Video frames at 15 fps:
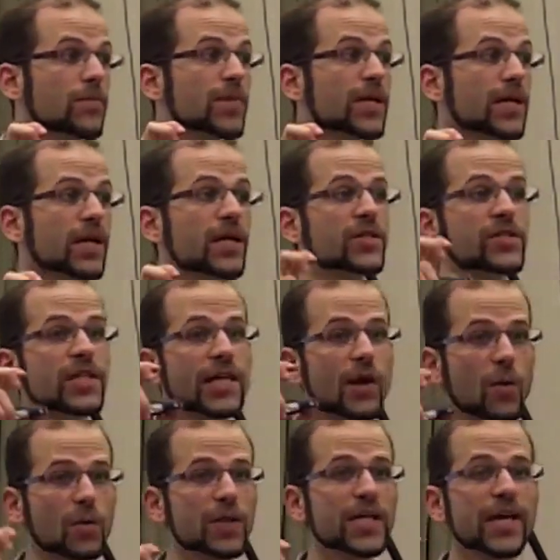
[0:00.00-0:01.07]
Because they
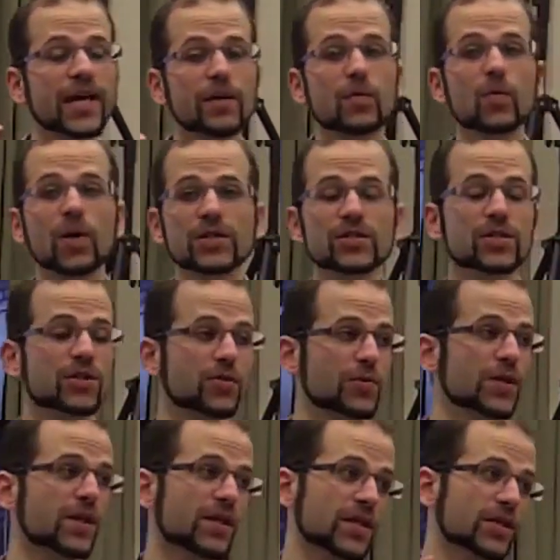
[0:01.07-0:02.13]
only had 1 to
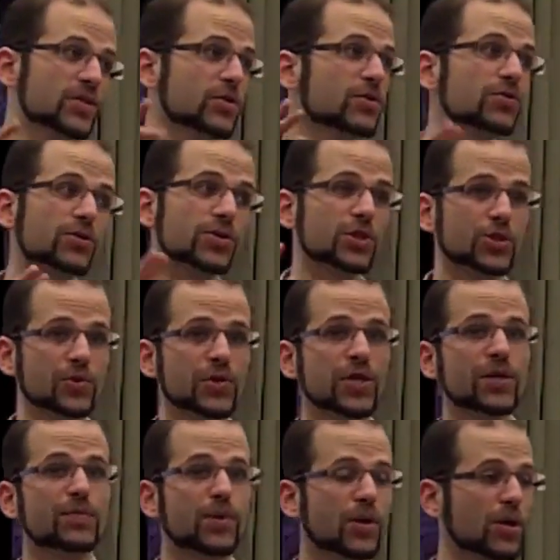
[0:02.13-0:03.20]
3 things usually
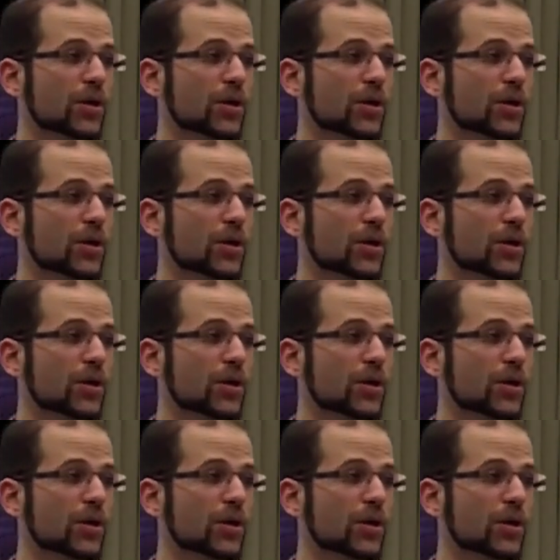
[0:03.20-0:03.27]
treated